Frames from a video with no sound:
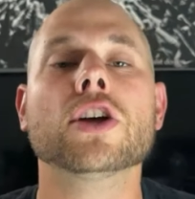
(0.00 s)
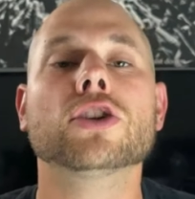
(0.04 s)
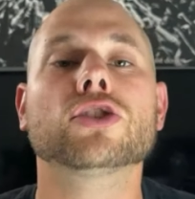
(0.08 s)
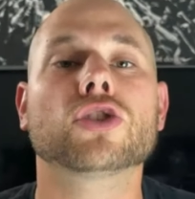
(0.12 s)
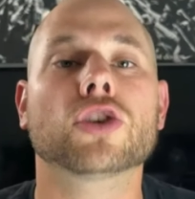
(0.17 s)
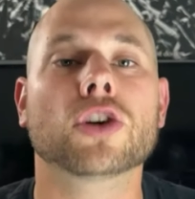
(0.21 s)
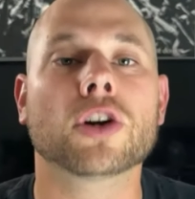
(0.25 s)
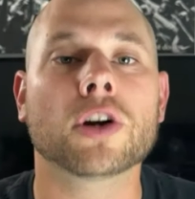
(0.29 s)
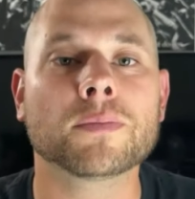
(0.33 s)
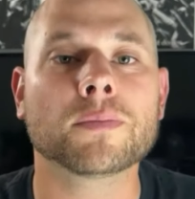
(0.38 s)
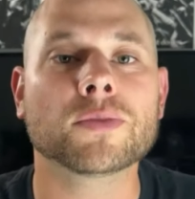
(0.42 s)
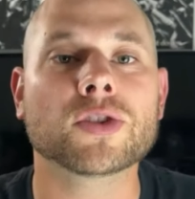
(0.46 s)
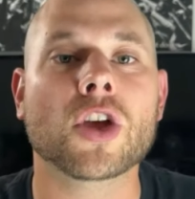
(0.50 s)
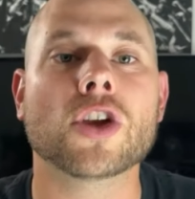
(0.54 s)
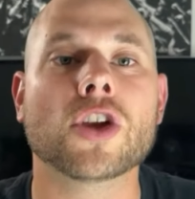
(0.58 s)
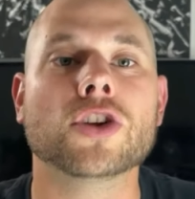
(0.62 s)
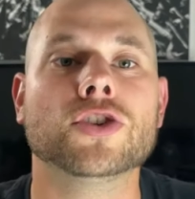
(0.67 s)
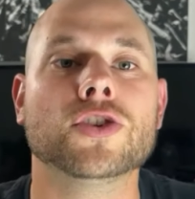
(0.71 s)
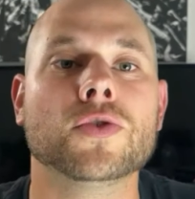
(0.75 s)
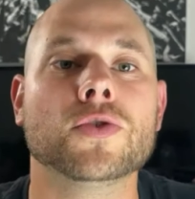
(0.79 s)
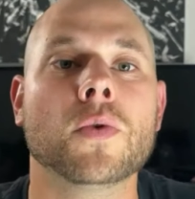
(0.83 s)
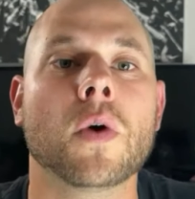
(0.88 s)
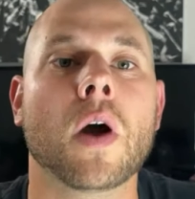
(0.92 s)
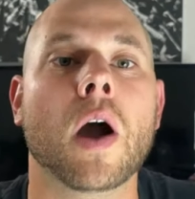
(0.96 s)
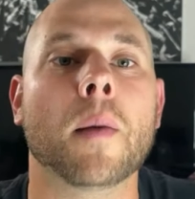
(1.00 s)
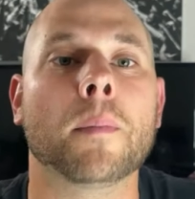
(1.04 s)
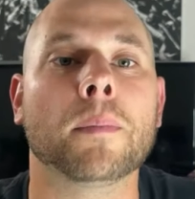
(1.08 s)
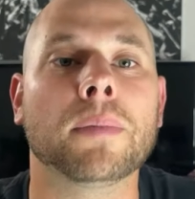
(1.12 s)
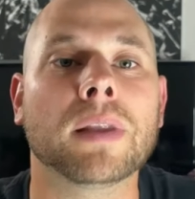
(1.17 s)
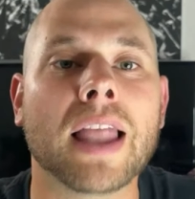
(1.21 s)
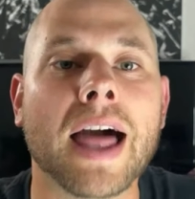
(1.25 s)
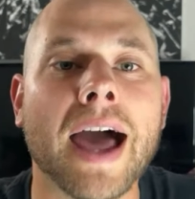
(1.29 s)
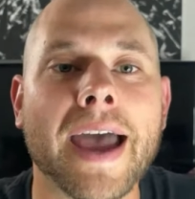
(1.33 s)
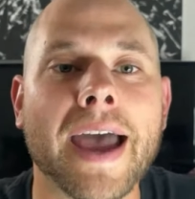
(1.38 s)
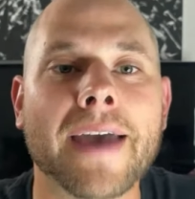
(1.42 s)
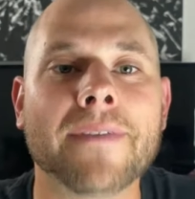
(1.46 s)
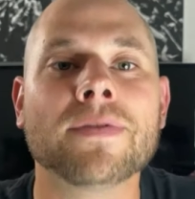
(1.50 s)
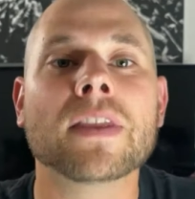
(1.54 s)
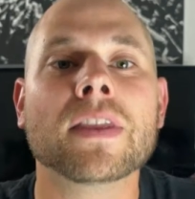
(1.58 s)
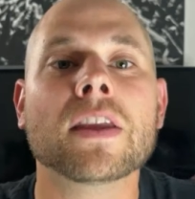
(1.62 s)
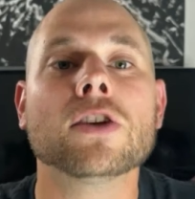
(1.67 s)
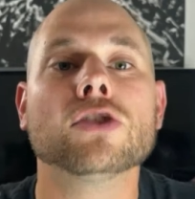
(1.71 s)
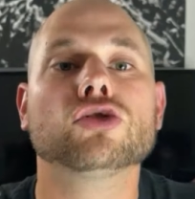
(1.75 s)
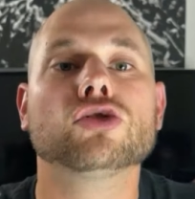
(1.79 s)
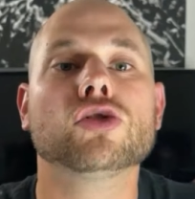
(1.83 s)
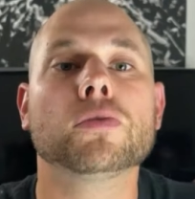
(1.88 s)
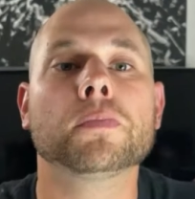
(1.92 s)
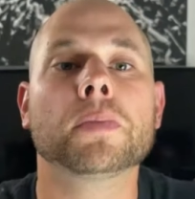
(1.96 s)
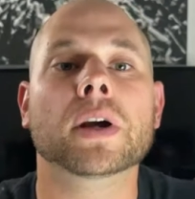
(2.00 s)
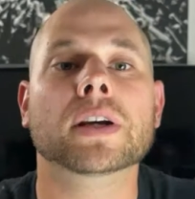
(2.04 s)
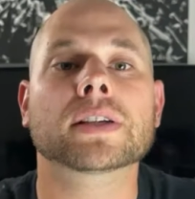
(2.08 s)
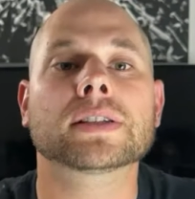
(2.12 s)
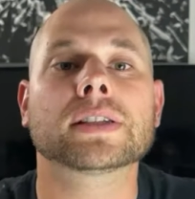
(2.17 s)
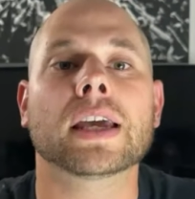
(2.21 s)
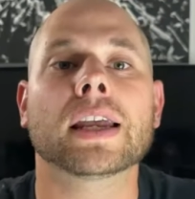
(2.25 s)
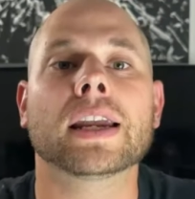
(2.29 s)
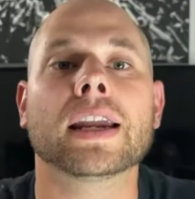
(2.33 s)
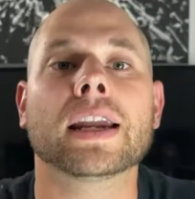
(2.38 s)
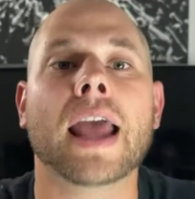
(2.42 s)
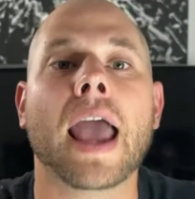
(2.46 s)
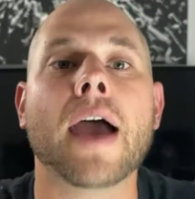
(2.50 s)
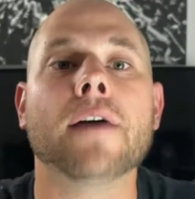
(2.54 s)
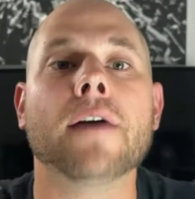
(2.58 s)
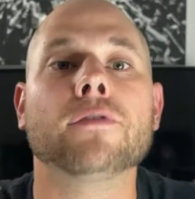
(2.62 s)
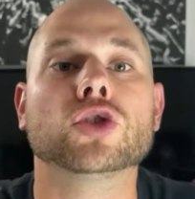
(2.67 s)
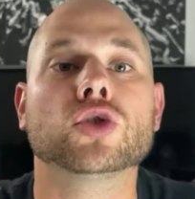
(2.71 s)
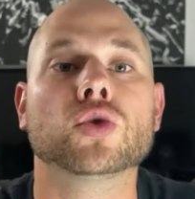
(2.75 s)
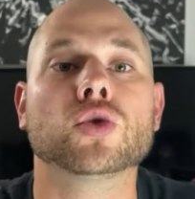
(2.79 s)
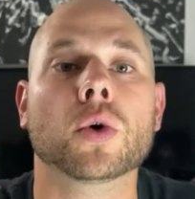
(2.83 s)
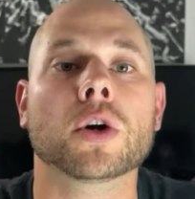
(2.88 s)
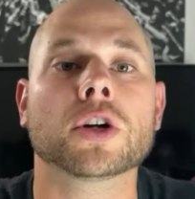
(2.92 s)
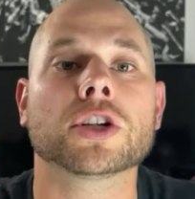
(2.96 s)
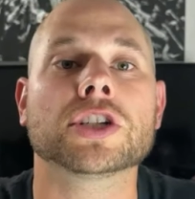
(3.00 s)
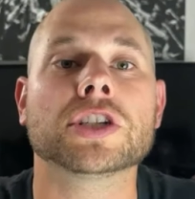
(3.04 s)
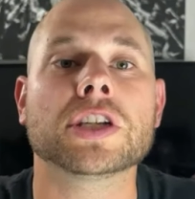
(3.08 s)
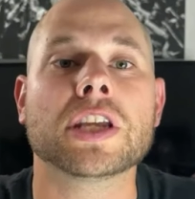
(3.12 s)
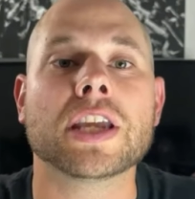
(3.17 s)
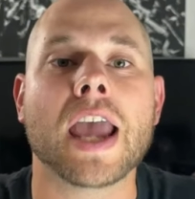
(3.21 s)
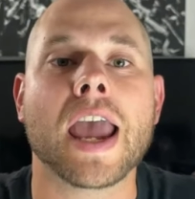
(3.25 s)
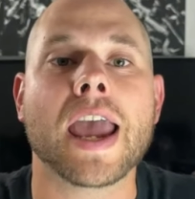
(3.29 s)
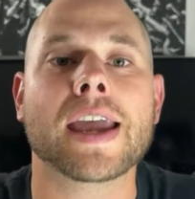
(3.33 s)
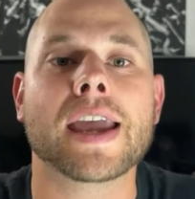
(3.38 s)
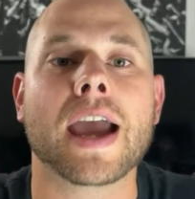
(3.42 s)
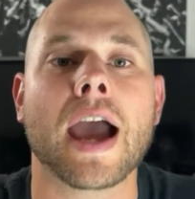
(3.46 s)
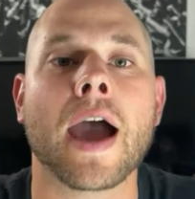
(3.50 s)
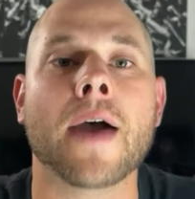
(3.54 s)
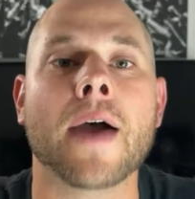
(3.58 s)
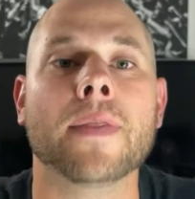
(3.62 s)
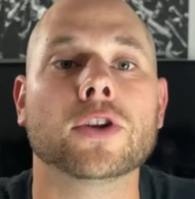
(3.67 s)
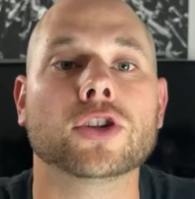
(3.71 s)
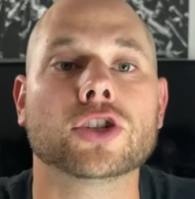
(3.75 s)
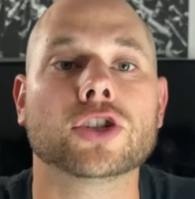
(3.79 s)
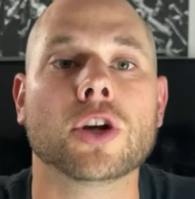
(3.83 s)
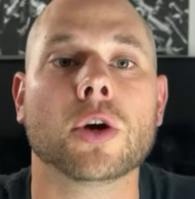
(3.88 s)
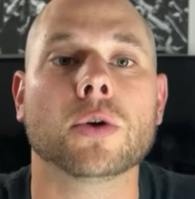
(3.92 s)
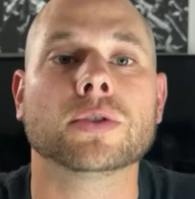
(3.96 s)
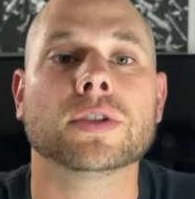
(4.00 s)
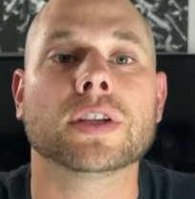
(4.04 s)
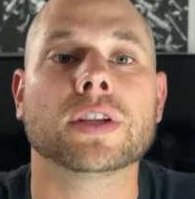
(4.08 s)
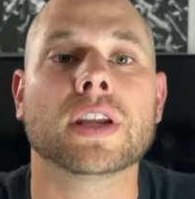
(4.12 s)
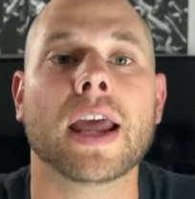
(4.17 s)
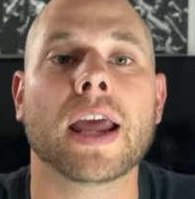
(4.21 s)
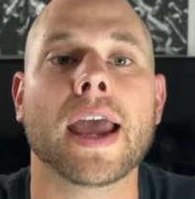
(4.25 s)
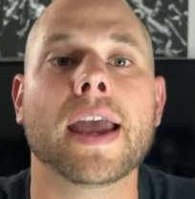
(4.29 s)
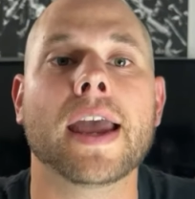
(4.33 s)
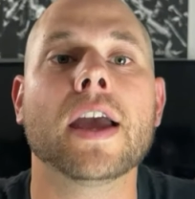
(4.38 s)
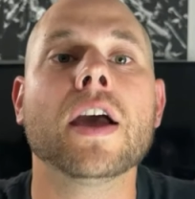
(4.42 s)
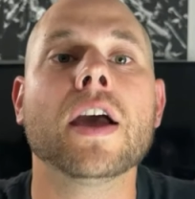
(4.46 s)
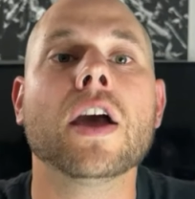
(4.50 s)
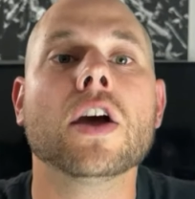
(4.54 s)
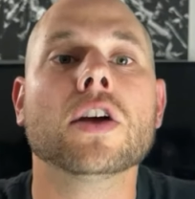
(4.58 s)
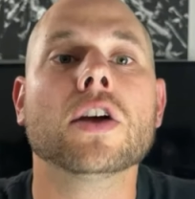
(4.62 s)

Terms do apply. Super excited to have Georges Niang on the show today.